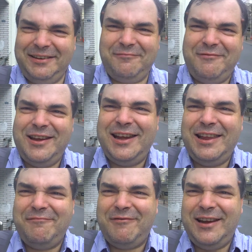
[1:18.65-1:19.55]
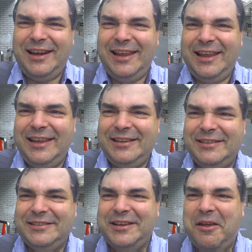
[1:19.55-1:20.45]
It really, really
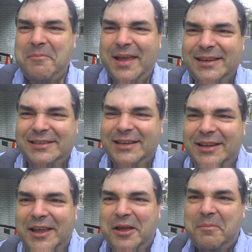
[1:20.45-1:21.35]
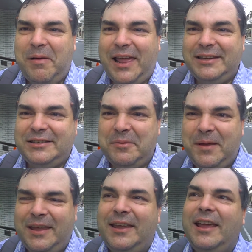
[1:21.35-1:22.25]
is amazing place to
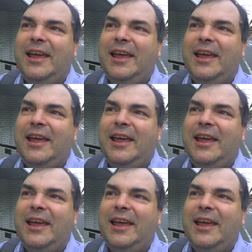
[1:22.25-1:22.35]
be.